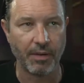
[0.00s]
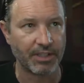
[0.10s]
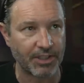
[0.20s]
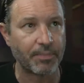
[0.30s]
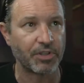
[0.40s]

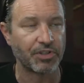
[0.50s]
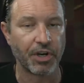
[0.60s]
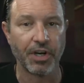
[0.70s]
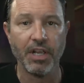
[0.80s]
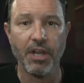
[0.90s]
exceptions
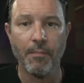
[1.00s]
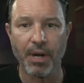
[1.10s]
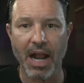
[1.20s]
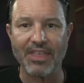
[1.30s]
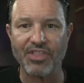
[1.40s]
here. But
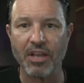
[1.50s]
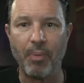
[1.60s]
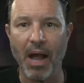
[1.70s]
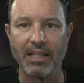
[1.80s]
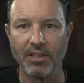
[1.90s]
I think
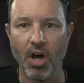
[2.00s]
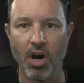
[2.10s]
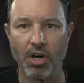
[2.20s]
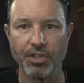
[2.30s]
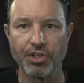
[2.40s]
by and
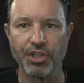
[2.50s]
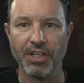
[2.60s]
large,